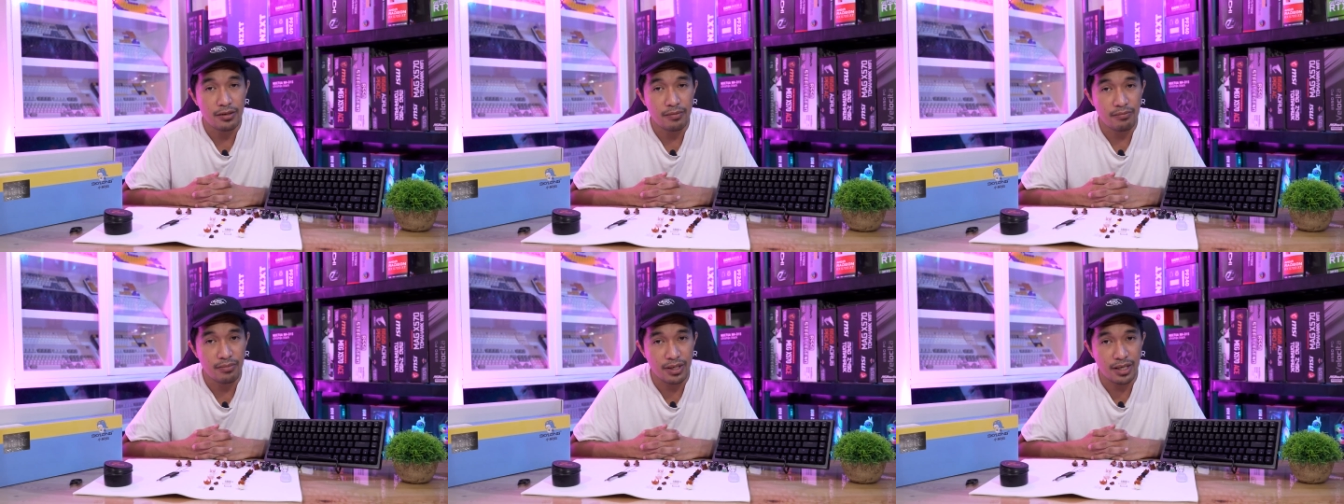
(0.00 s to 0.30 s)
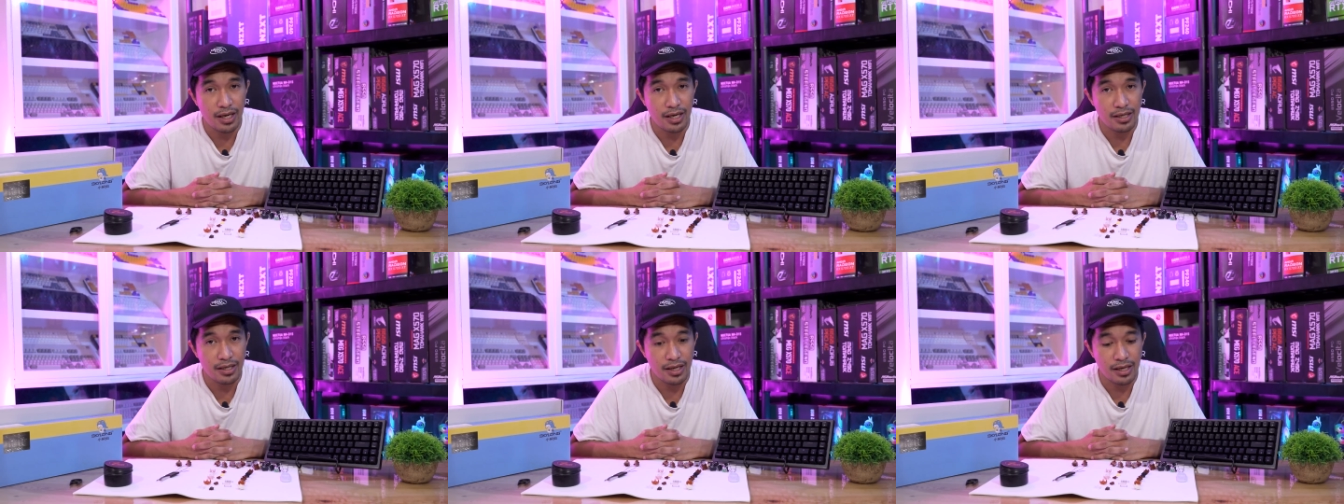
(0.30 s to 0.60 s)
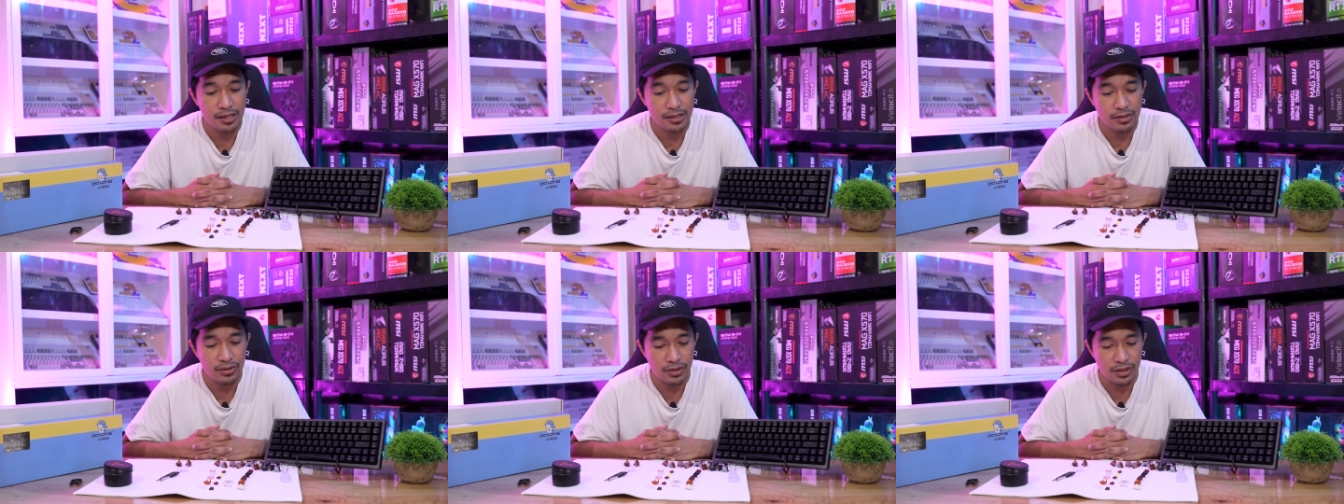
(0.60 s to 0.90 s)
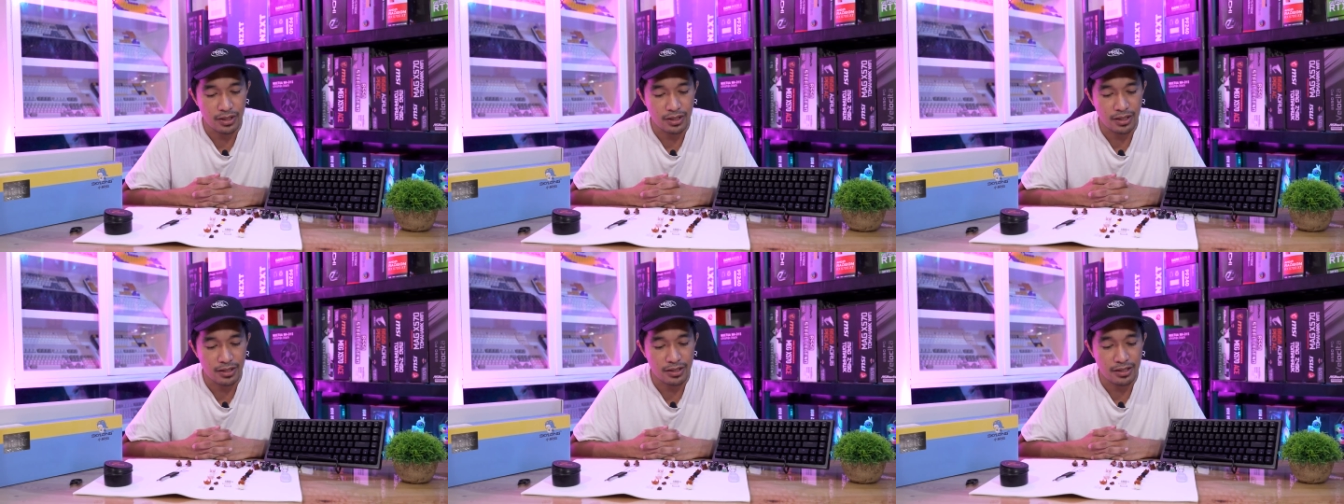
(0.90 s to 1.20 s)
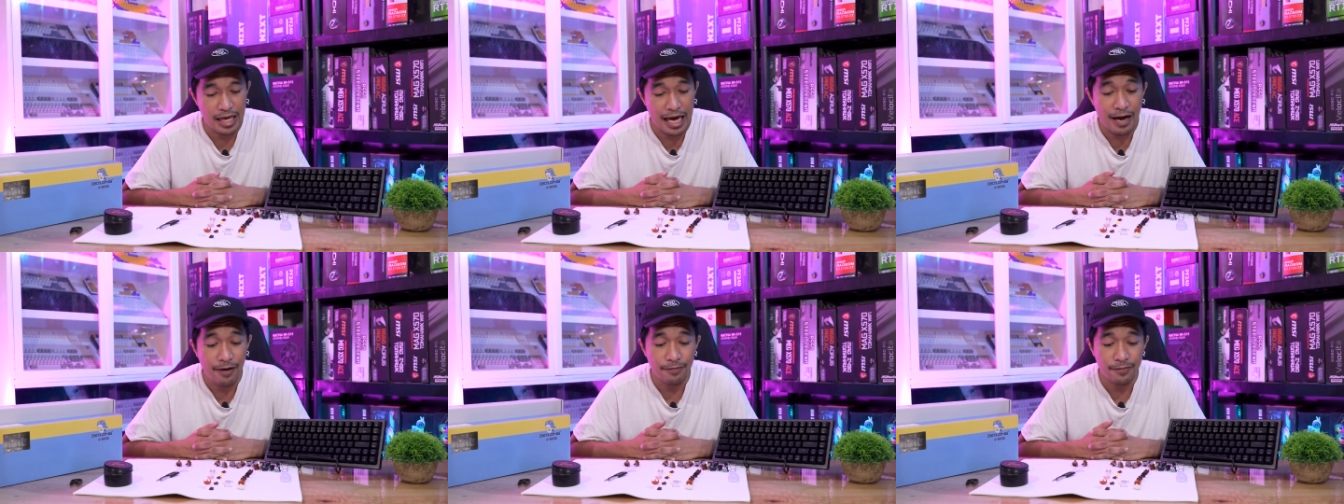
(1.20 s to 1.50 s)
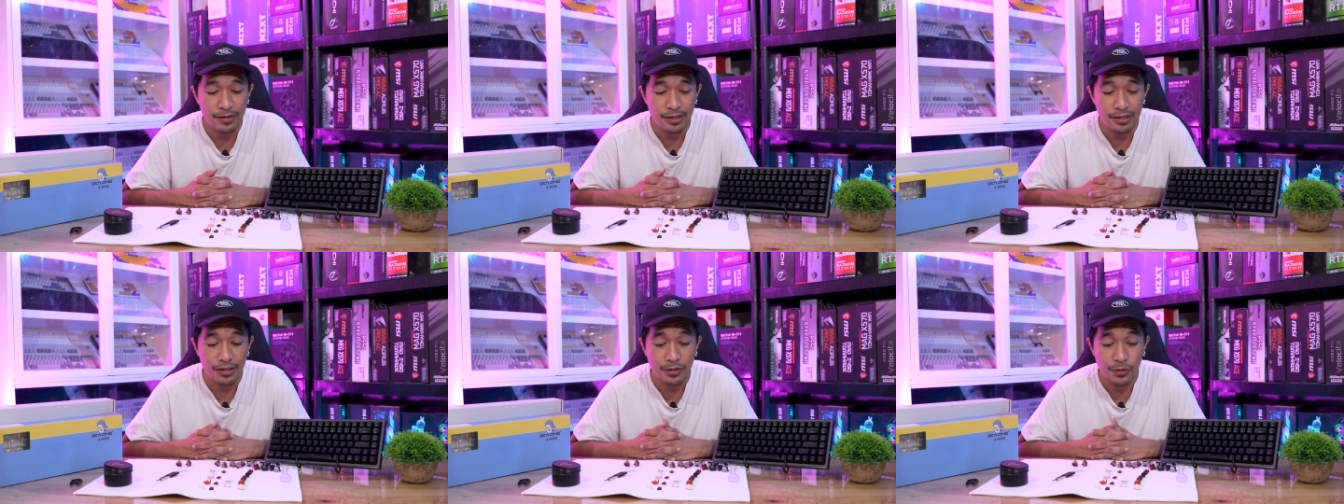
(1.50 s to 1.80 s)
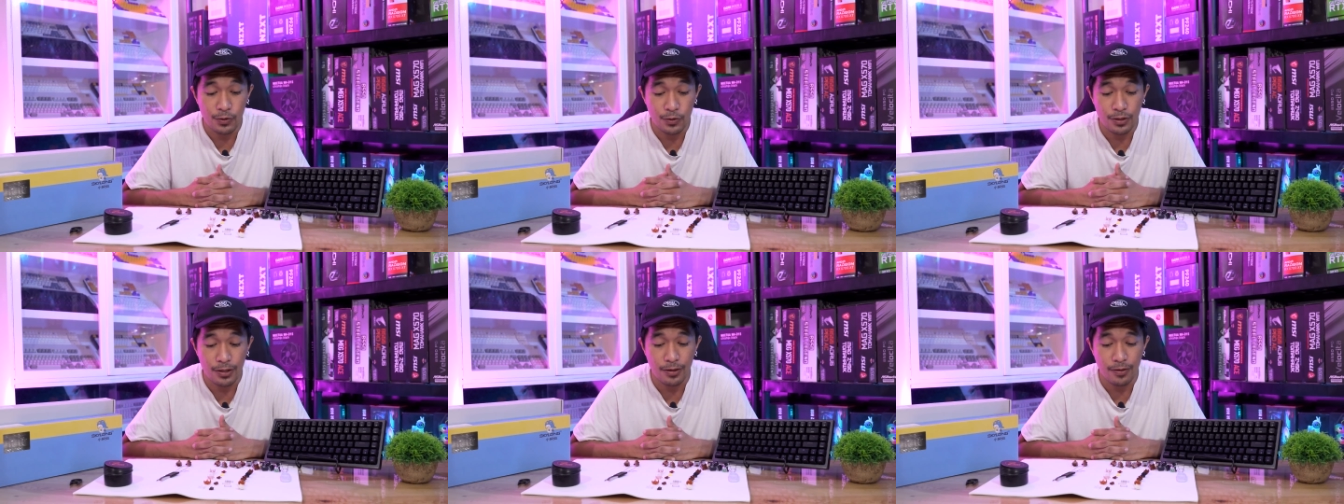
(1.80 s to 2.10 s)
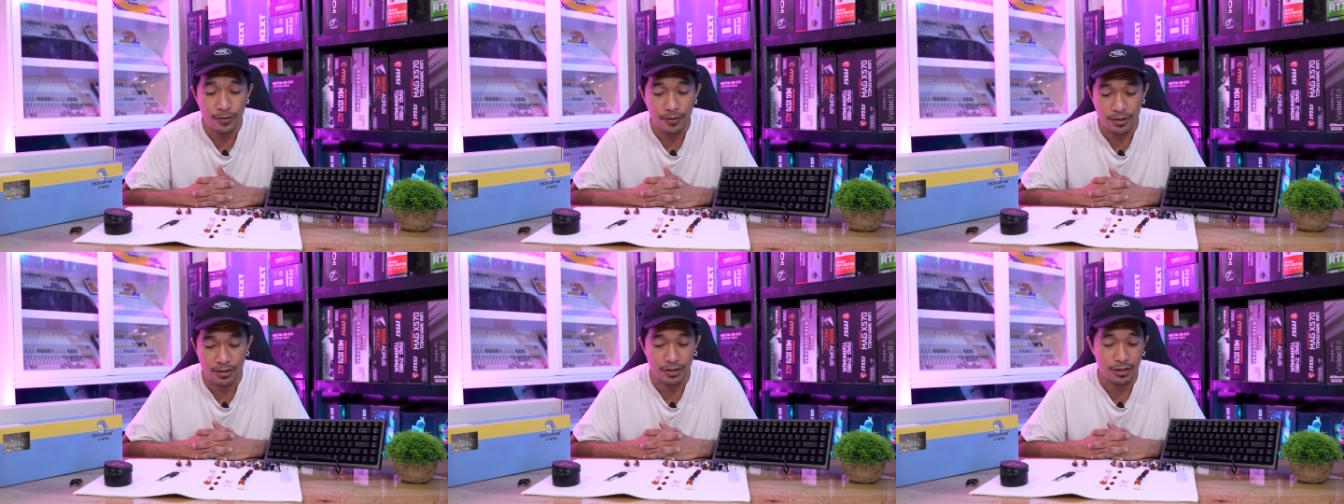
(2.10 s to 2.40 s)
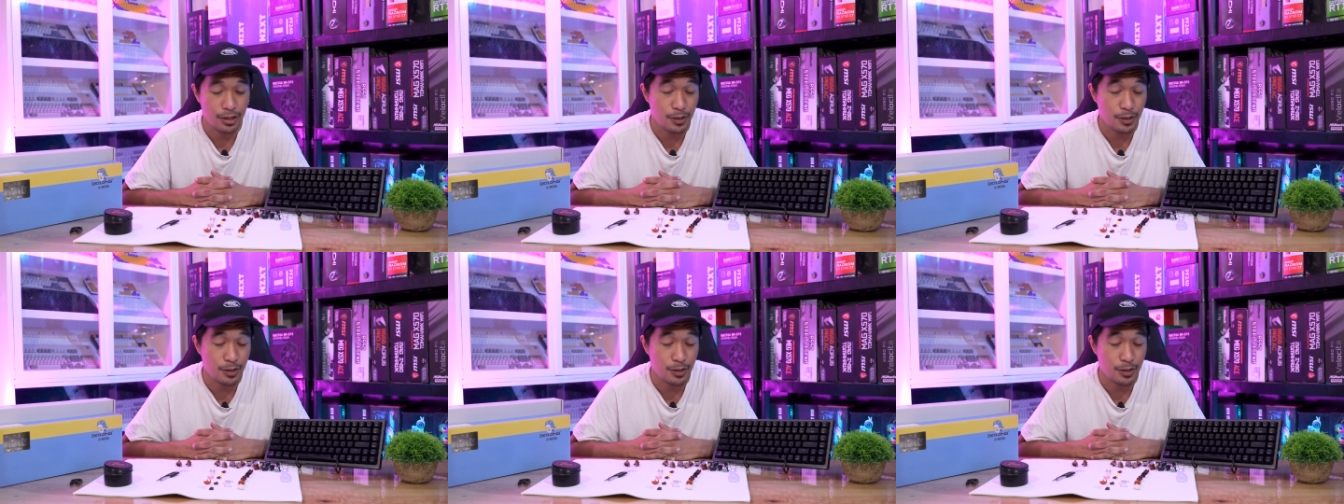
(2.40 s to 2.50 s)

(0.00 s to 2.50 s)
mechanical switches after using this.